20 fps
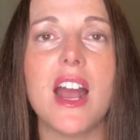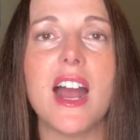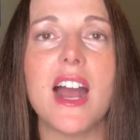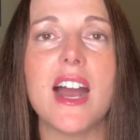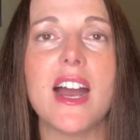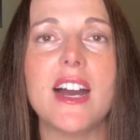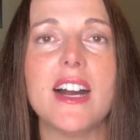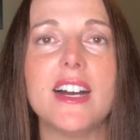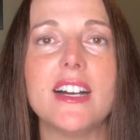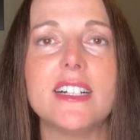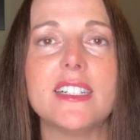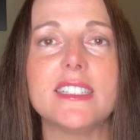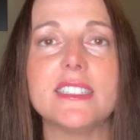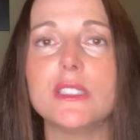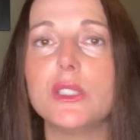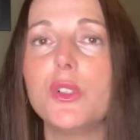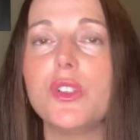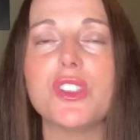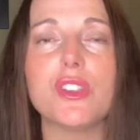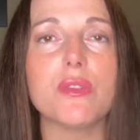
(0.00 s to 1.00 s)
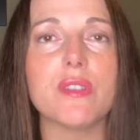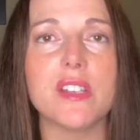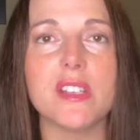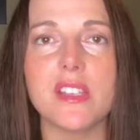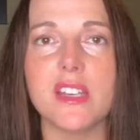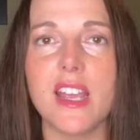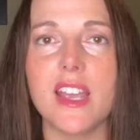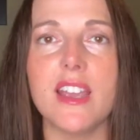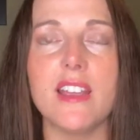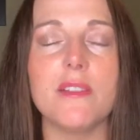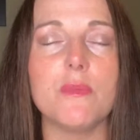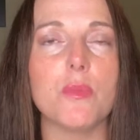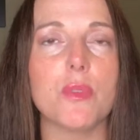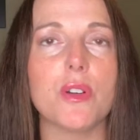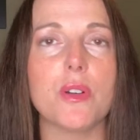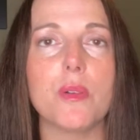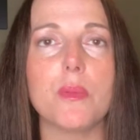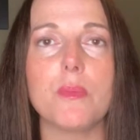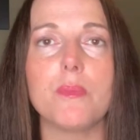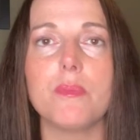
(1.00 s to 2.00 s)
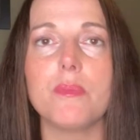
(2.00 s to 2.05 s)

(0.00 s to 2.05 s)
illusory state, we're